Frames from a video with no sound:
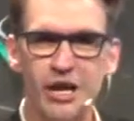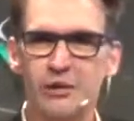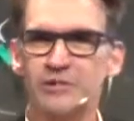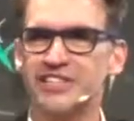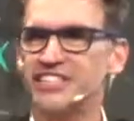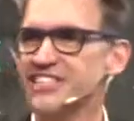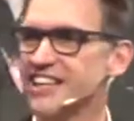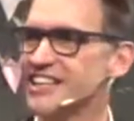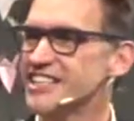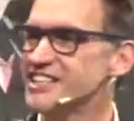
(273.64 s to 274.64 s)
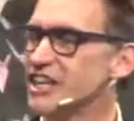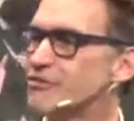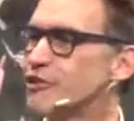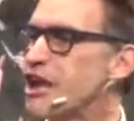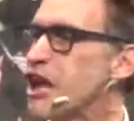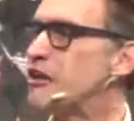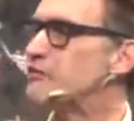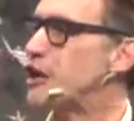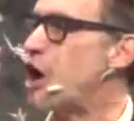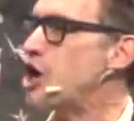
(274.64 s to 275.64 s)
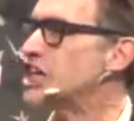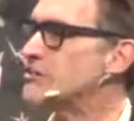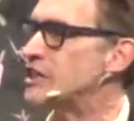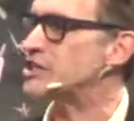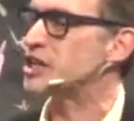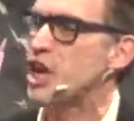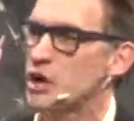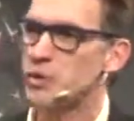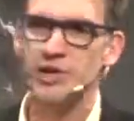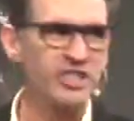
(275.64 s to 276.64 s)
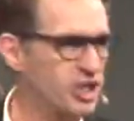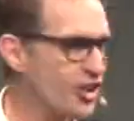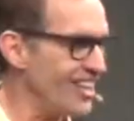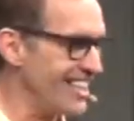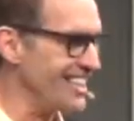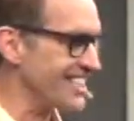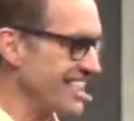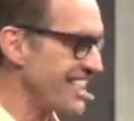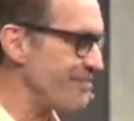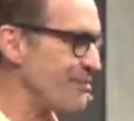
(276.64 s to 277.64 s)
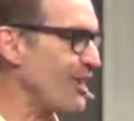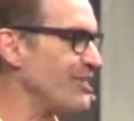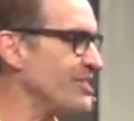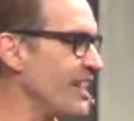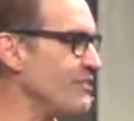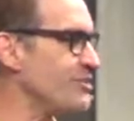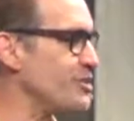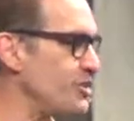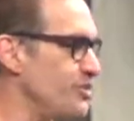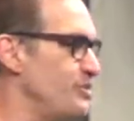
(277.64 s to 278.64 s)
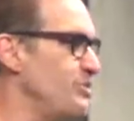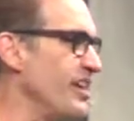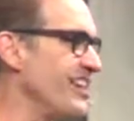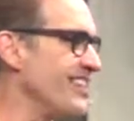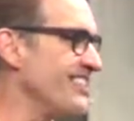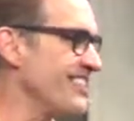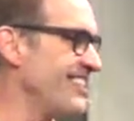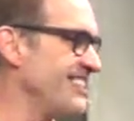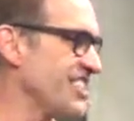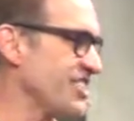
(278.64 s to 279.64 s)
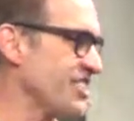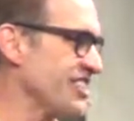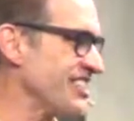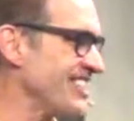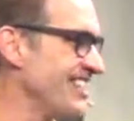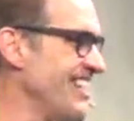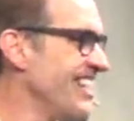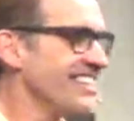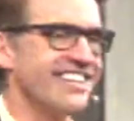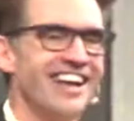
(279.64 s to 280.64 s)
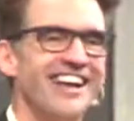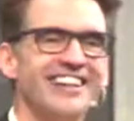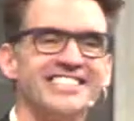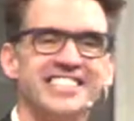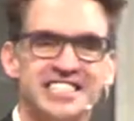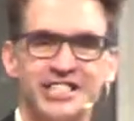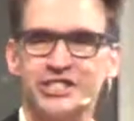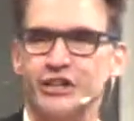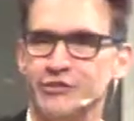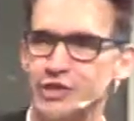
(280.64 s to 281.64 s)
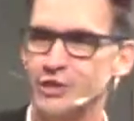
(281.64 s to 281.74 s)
but the suffering of all of us who are trying to lift ourselves to the higher consciousness. The consciousness of the